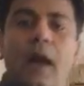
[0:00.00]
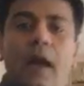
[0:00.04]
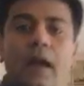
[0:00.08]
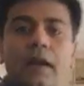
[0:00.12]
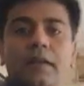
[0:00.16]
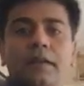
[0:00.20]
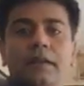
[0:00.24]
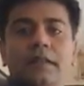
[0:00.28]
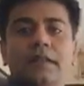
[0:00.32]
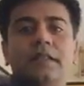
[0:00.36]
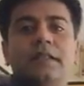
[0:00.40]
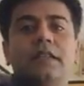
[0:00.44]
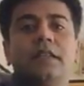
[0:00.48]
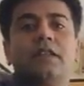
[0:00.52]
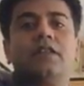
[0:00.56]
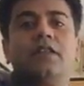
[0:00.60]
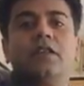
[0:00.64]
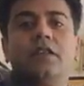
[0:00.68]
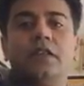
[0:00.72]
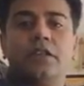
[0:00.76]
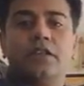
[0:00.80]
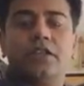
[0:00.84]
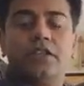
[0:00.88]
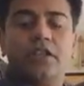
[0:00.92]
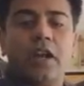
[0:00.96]
Hi, this is
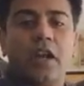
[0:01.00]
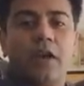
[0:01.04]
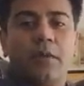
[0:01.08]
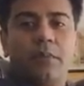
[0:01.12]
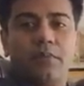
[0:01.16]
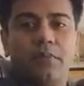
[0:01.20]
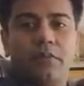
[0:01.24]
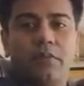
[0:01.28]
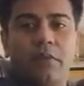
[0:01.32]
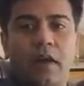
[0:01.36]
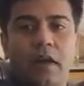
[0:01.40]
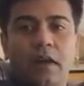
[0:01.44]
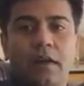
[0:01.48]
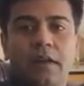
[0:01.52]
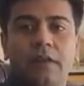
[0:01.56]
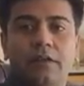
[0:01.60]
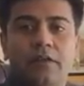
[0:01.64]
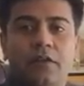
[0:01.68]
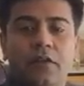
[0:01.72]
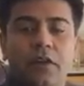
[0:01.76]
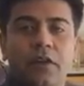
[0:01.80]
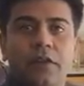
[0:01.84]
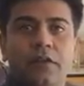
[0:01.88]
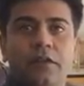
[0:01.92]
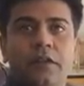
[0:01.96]
Attorney Shaprali
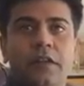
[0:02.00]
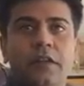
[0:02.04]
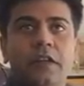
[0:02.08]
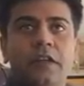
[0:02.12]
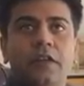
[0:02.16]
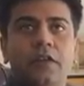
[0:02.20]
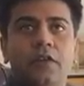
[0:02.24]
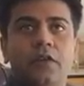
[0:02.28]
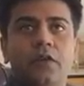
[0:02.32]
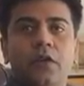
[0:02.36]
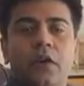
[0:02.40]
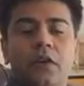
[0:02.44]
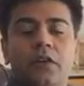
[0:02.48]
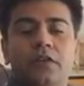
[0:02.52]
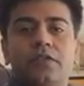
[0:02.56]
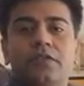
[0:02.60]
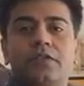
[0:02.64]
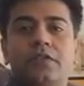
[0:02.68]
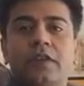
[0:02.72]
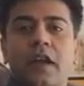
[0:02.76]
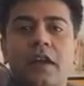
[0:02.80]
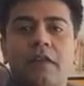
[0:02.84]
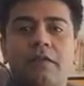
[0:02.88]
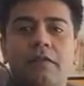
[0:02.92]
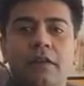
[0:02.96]
for a video on
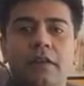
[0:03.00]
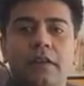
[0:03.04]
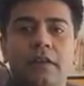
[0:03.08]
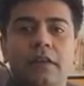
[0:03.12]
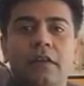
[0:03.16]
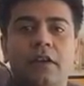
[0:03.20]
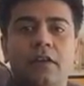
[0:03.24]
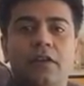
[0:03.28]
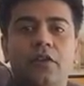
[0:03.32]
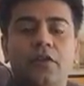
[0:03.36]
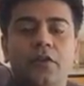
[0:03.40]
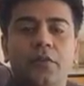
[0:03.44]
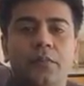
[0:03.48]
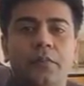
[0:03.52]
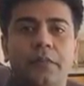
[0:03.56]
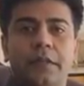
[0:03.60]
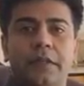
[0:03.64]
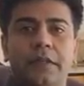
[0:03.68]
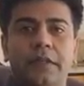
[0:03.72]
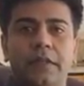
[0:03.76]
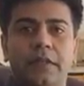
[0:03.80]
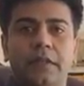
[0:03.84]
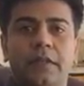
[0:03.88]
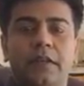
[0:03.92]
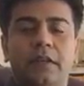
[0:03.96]
traveling on
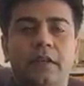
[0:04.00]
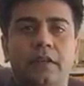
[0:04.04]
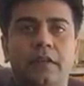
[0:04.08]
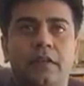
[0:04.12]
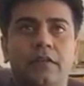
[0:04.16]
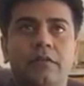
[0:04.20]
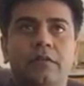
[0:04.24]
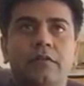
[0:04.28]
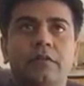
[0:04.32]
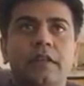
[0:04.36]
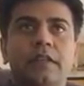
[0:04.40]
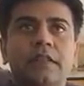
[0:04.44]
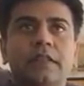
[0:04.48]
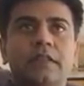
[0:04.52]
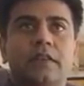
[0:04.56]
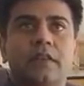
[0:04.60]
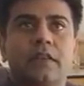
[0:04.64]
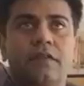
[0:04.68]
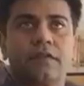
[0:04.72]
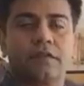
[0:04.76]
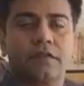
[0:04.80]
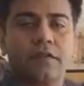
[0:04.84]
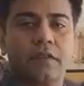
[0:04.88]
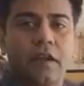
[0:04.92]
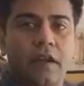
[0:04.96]
OPT, the risk
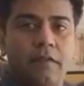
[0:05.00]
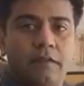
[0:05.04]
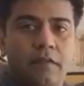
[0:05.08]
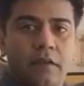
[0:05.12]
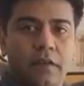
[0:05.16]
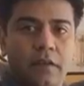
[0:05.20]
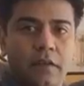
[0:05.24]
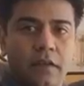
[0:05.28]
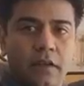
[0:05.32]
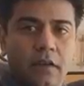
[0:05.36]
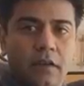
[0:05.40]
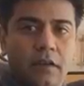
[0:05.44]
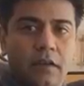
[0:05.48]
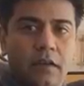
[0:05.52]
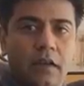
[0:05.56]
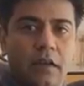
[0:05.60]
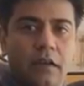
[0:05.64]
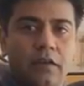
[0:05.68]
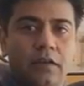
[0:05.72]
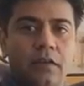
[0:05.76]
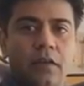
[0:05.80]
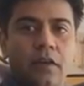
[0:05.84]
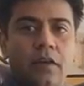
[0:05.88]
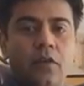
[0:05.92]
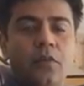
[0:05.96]
of traveling
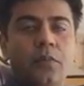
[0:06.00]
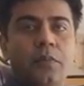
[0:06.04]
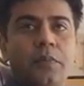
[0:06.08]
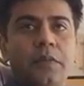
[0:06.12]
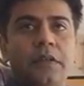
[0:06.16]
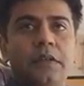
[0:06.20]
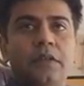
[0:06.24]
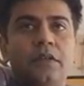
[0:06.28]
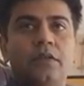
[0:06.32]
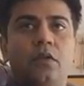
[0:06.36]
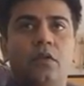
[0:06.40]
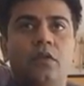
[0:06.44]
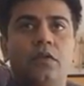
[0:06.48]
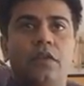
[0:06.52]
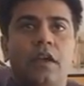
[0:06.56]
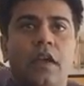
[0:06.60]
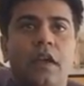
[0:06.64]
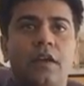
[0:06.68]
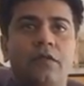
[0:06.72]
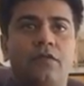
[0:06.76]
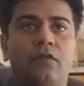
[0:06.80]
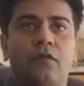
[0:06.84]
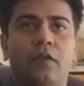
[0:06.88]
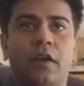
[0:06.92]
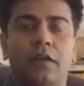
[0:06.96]
on the OPT or the
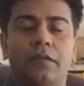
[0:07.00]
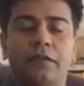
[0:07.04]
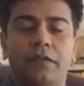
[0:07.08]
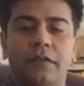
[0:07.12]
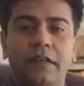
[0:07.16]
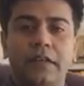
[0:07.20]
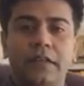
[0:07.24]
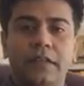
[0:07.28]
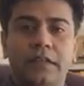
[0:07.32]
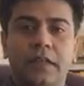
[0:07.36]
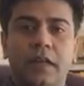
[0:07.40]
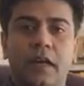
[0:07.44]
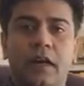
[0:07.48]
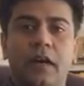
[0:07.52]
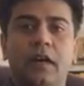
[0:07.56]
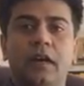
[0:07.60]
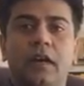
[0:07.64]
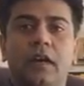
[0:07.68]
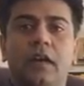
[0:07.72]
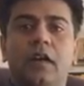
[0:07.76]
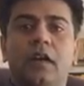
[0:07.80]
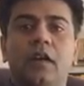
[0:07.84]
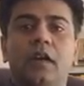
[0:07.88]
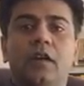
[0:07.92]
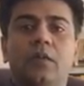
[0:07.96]
F1 visa,
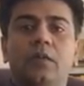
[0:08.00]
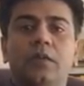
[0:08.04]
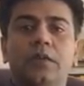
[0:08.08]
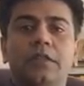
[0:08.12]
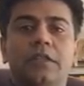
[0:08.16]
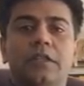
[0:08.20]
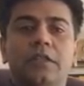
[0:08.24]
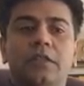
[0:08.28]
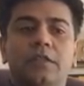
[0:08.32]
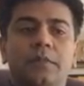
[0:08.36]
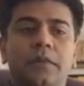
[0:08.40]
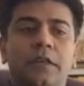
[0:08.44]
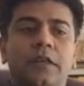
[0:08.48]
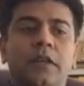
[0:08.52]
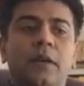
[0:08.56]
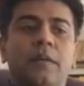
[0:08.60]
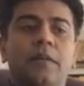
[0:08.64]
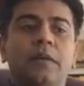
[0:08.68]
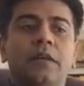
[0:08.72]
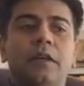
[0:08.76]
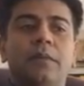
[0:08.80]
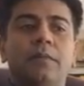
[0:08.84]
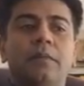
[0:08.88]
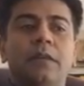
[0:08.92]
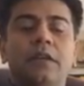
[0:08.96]
which is
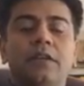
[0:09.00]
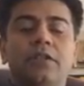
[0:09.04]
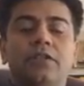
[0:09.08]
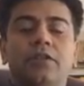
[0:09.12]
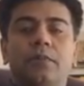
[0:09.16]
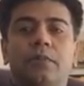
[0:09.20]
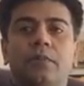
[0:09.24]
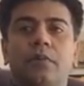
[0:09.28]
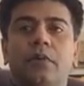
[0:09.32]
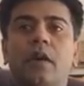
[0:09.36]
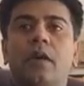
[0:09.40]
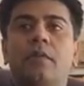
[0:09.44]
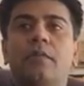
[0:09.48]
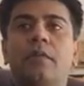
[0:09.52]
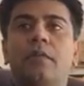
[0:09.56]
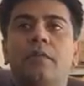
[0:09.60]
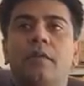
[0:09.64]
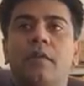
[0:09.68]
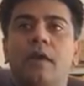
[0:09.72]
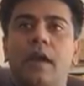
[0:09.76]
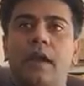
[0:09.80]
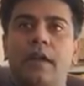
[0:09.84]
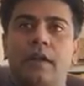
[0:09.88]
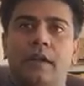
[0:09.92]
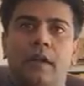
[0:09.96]
becoming a major problem
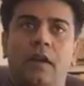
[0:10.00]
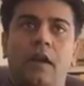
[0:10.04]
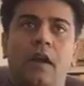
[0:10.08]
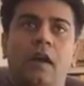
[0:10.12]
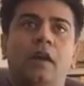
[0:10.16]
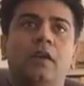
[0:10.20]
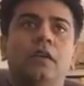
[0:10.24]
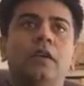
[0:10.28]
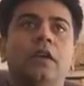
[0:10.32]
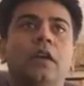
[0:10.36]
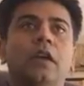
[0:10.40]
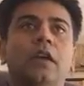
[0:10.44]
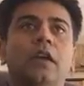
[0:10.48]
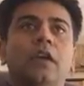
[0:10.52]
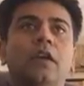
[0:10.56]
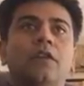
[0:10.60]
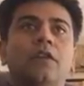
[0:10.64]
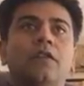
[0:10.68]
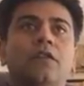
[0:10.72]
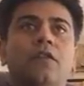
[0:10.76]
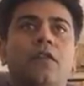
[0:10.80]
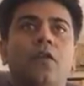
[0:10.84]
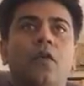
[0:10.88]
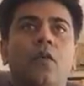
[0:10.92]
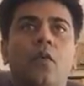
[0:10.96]
right now.
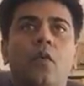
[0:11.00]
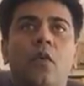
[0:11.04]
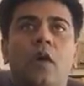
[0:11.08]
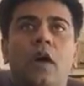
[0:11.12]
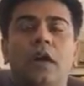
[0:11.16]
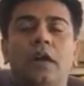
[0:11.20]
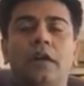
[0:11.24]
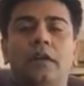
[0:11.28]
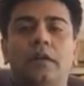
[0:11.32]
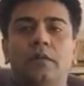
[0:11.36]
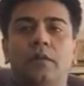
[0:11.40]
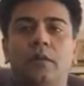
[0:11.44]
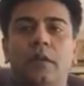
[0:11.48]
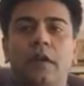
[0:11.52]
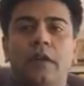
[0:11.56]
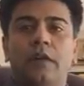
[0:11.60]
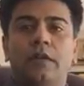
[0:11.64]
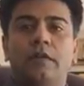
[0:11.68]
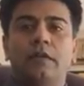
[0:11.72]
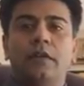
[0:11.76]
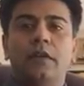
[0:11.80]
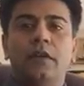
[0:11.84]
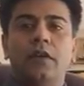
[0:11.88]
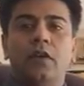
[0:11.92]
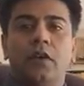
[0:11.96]
For one,
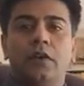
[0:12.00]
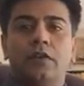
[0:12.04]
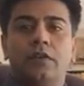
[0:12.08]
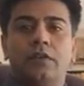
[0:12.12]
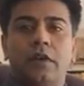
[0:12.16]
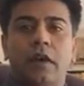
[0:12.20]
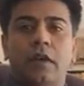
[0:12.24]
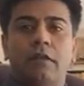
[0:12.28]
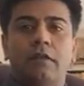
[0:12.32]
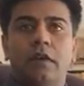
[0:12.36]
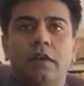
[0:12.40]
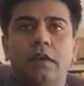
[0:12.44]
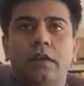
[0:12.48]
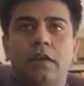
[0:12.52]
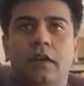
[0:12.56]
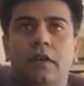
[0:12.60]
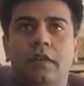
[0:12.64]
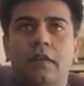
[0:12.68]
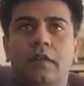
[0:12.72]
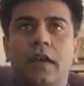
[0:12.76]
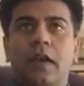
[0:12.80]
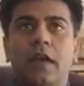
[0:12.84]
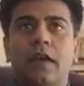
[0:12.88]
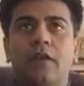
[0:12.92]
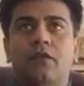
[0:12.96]
whenever you're traveling
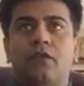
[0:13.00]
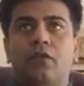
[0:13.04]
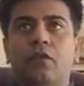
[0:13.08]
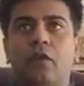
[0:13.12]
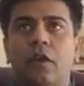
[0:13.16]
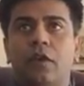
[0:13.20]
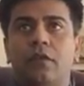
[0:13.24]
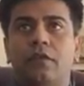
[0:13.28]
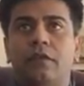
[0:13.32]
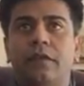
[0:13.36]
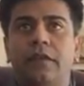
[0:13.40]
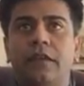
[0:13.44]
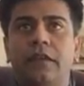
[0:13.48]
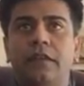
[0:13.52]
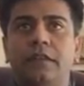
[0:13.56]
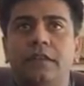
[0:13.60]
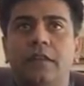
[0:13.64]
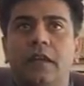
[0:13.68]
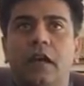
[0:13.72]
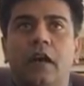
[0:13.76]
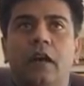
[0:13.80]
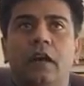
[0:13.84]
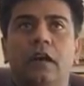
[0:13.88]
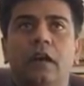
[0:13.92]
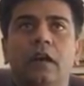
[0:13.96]
on the F1
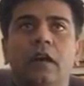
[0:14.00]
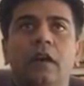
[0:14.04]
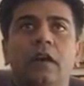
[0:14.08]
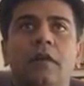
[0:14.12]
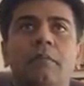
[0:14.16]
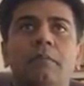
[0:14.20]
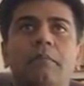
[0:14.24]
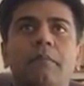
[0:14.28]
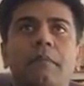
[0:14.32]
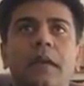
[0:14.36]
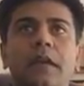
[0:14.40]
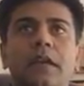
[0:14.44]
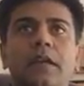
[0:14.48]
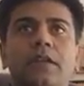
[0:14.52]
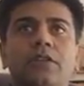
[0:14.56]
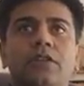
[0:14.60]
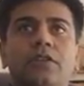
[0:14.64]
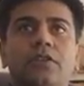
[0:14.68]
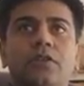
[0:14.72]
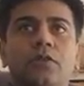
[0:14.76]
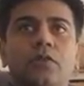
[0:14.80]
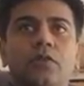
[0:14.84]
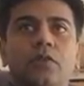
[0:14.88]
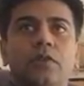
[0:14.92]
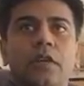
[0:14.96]
visa, make
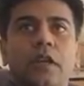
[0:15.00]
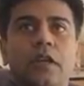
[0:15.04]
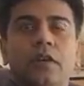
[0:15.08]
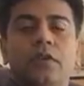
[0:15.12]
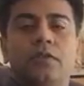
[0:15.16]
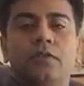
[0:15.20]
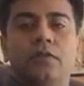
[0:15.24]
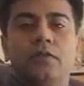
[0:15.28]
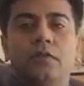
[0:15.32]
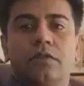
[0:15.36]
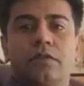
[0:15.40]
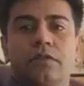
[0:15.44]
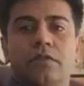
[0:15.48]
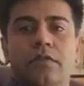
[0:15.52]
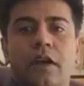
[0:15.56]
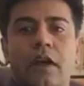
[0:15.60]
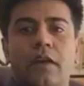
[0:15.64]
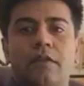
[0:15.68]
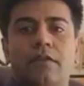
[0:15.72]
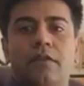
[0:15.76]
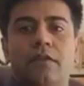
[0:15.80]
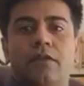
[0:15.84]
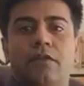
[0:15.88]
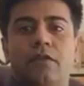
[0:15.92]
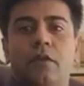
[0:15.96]
sure that you don't
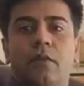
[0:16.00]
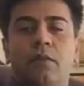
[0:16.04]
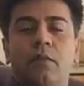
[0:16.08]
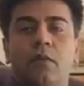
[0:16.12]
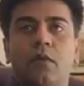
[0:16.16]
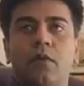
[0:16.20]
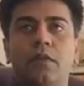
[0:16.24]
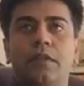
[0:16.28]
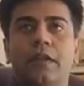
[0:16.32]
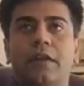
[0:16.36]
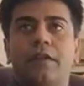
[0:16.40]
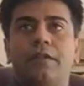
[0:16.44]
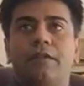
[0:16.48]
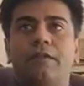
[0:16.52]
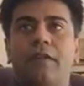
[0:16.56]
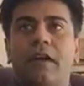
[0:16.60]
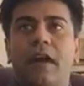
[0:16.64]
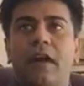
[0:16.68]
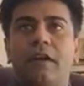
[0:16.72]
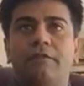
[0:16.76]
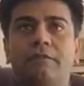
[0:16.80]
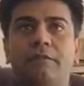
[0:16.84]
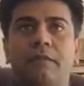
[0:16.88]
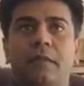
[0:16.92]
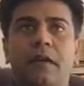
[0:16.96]
travel for more than
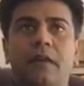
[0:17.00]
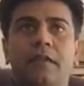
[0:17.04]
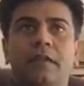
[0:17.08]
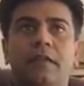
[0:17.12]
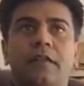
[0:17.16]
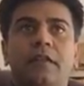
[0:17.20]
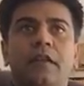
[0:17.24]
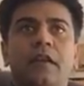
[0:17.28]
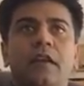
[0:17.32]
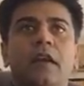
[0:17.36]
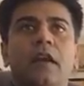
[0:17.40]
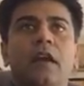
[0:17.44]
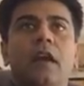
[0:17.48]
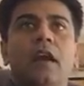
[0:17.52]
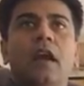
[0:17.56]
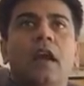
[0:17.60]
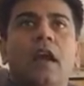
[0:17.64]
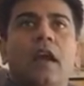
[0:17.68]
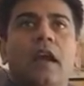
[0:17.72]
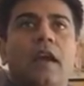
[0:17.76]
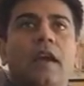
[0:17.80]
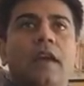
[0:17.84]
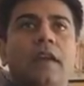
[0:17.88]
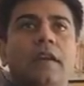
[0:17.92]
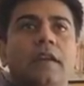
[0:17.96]
5 months
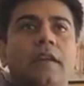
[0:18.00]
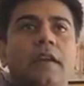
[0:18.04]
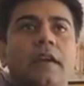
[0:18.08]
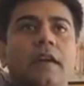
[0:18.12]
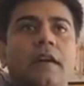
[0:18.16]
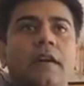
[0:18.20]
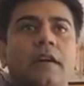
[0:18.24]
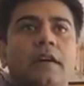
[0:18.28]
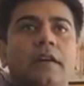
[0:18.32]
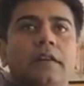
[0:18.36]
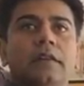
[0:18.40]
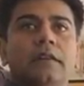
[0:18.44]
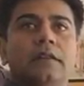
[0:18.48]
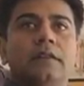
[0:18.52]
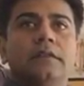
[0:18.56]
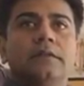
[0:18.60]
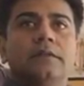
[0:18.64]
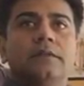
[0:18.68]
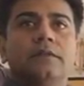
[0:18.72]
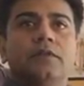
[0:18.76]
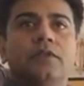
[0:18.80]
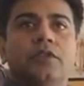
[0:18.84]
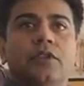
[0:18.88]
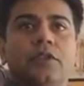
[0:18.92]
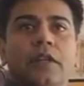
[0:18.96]
and
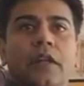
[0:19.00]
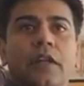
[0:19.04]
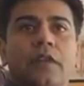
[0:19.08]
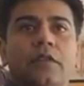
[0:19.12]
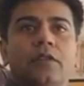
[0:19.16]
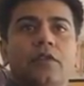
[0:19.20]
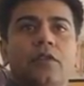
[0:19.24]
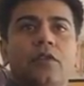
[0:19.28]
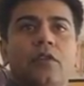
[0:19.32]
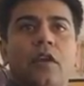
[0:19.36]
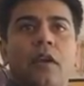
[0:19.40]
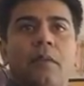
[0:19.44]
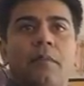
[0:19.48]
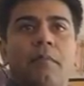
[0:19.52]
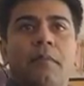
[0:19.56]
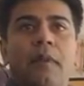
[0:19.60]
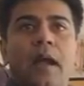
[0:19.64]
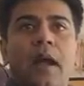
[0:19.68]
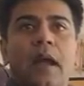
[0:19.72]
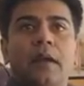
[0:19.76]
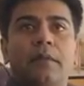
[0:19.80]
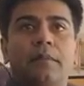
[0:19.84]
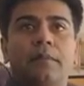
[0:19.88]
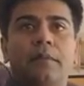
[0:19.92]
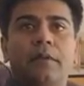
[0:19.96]
so that you come
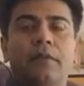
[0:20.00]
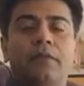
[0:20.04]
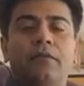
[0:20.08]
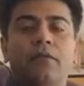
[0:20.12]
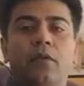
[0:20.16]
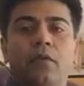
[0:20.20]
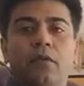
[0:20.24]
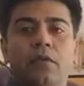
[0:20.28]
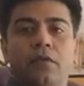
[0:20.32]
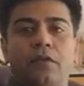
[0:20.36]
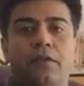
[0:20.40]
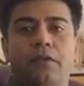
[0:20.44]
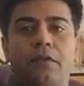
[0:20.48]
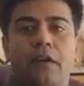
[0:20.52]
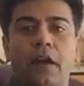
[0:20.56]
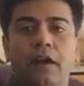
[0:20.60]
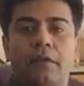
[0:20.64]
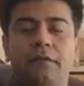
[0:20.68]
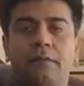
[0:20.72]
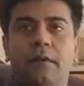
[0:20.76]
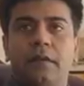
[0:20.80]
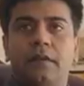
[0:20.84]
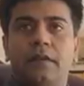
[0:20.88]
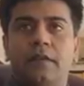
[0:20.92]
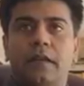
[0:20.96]
back before the
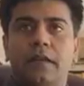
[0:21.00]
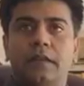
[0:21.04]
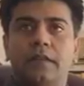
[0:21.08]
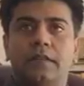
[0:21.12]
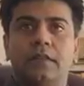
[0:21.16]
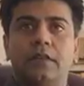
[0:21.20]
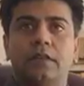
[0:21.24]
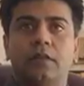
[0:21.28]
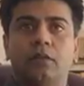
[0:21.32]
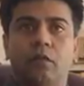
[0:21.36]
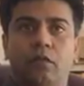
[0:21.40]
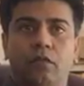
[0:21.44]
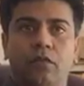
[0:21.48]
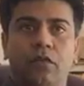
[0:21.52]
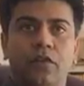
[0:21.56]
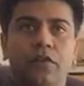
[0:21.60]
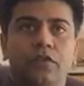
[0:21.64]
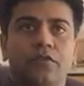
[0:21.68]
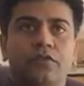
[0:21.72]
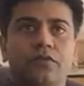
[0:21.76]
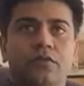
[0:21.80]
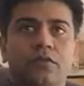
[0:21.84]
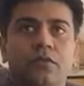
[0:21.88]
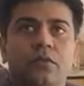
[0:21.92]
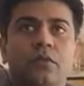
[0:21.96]
5 months. That's the
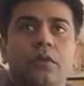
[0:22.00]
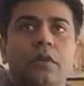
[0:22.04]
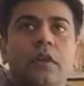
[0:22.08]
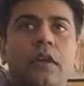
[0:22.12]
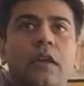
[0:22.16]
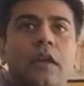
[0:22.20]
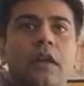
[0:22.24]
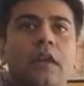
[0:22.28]
first rule.